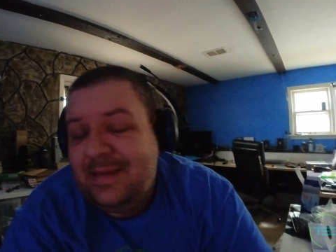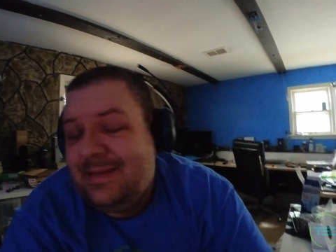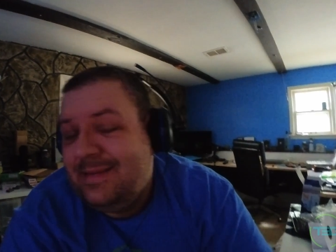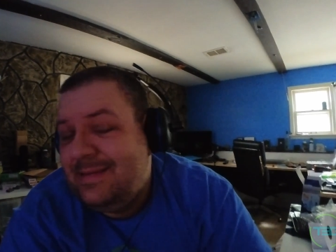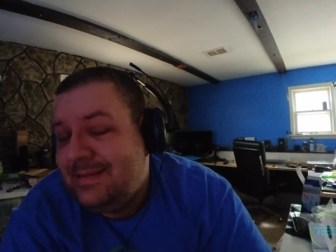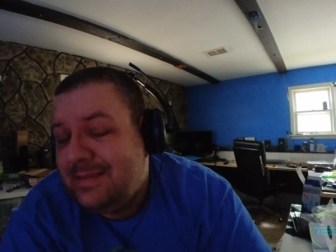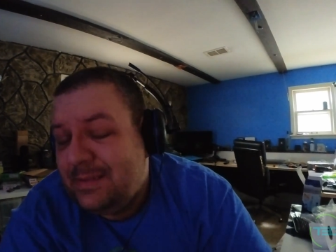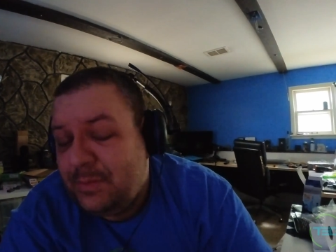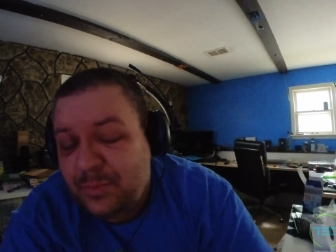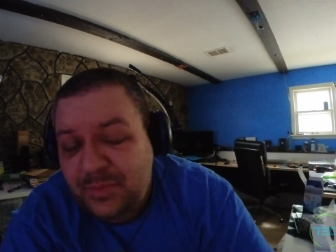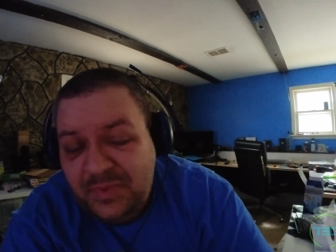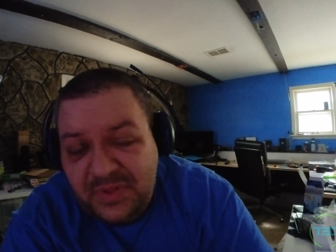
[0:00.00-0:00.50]

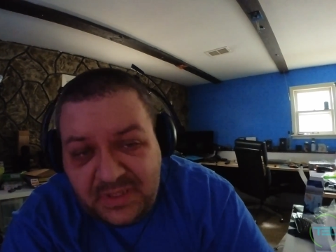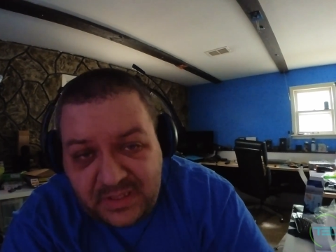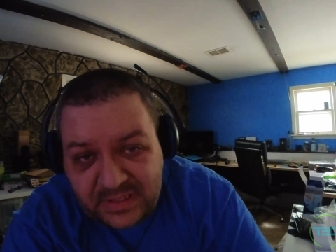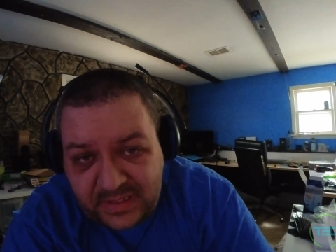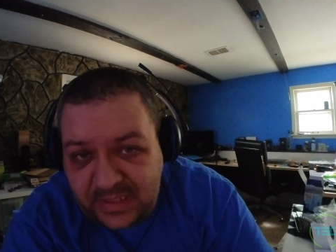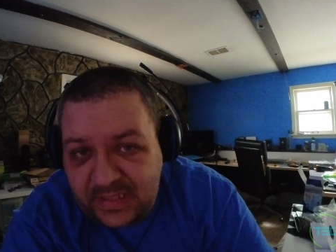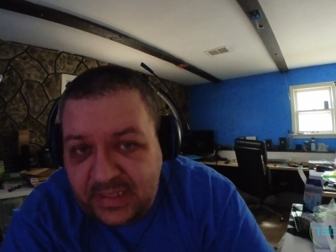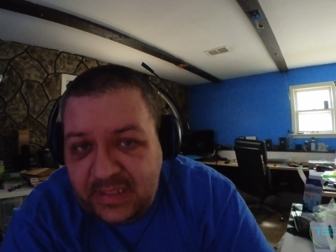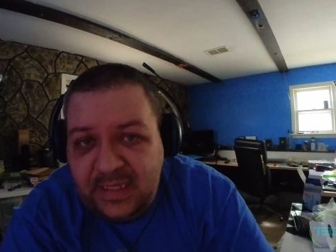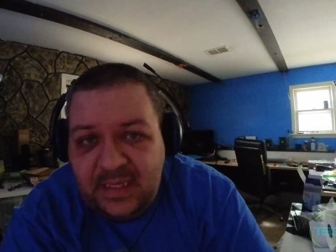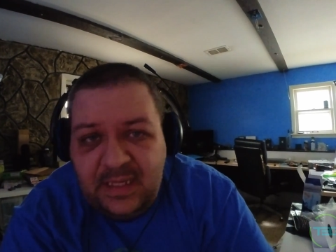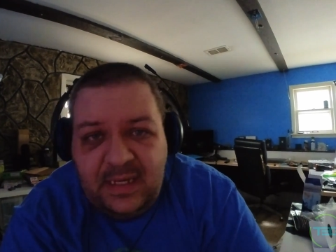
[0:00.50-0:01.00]
It's
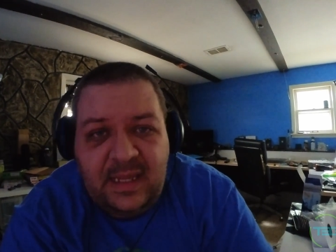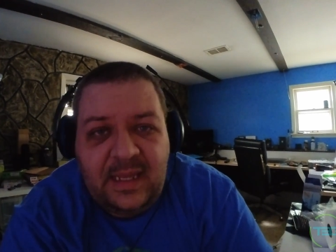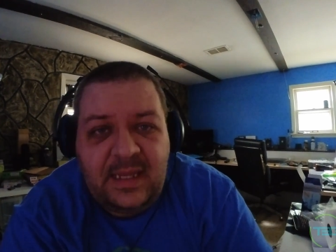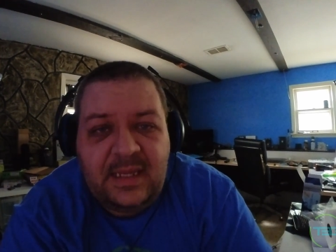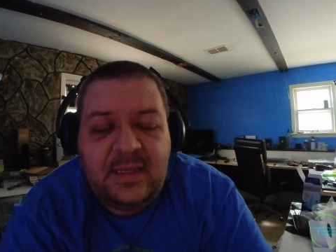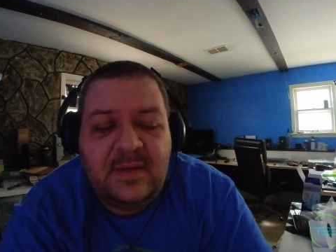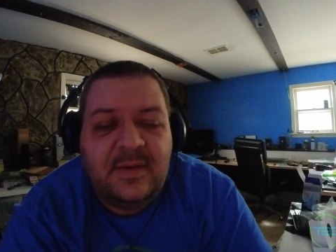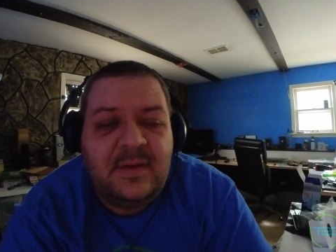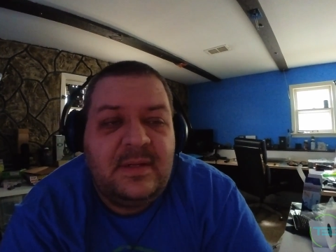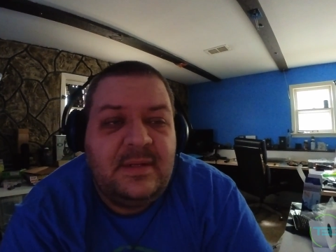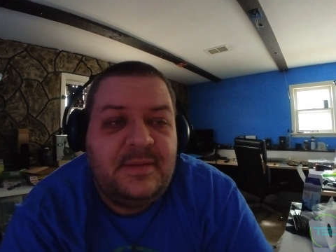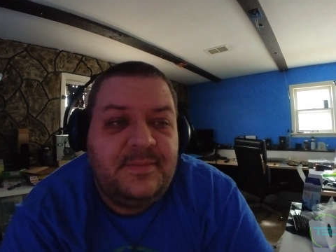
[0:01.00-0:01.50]
completely
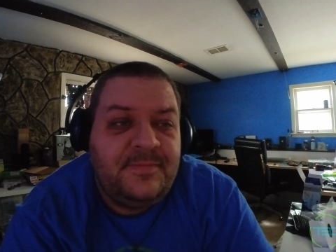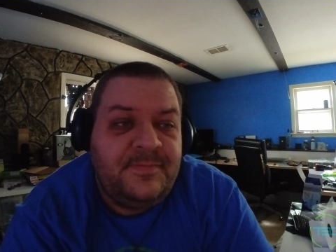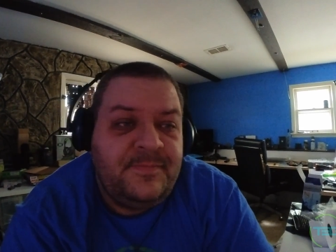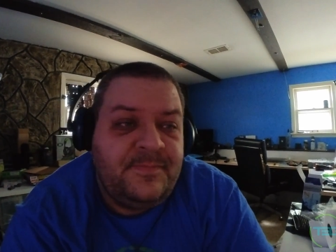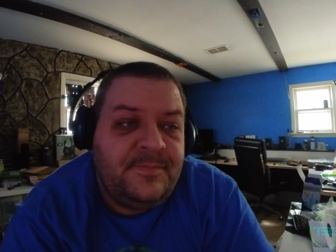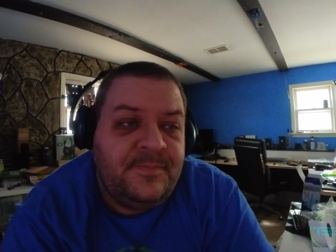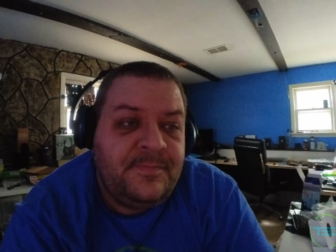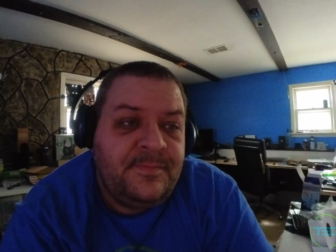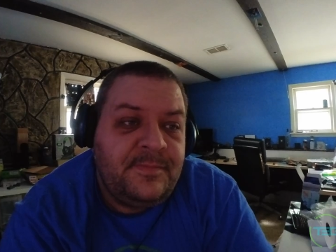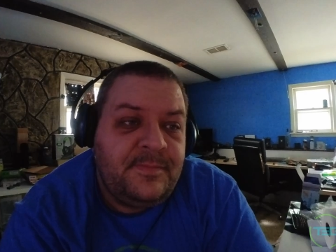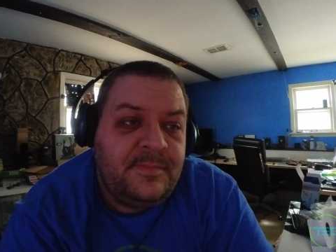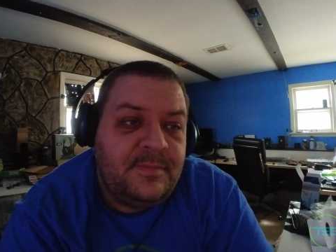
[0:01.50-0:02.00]
inaccurate.
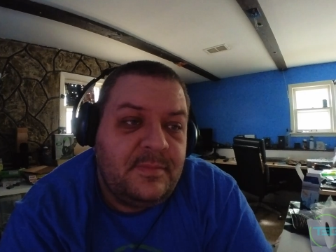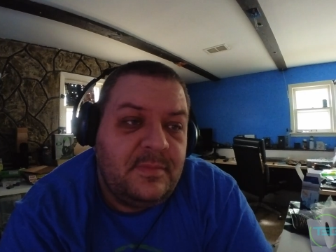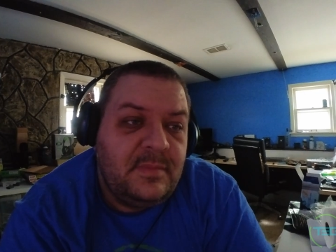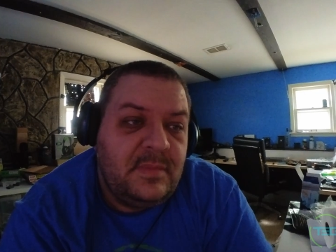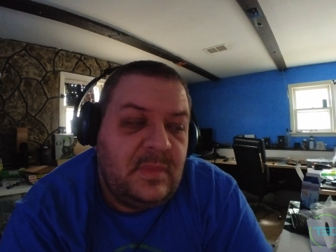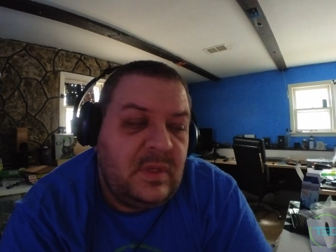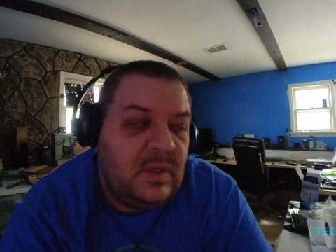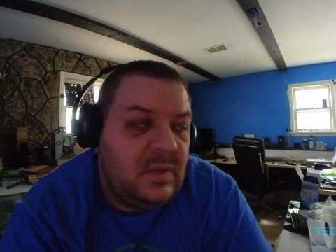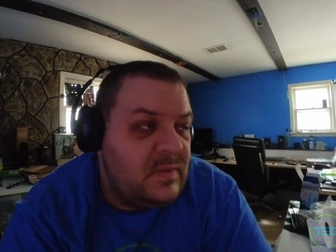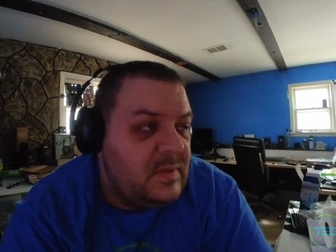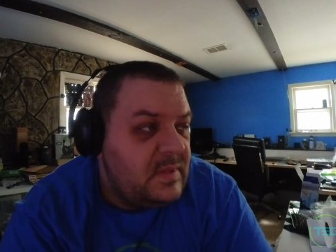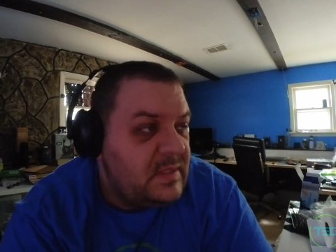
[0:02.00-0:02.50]

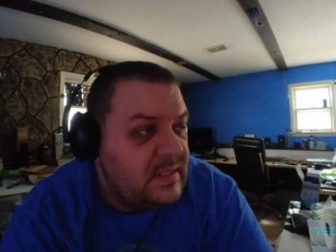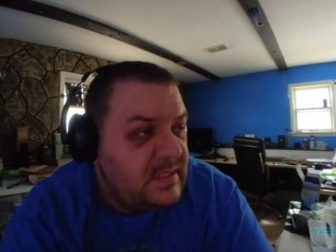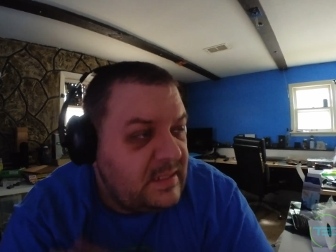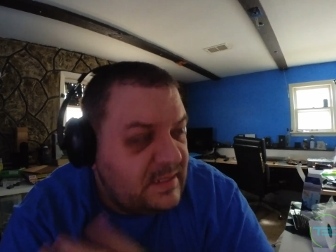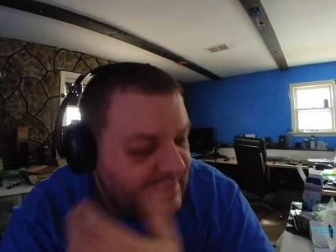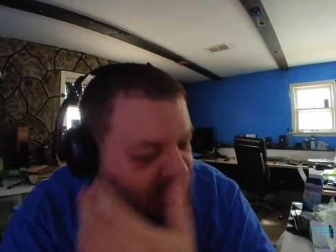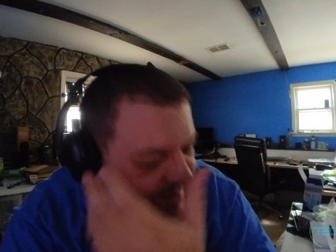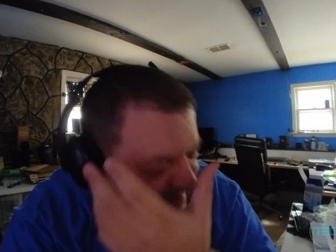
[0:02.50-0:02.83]
You know what I'm saying?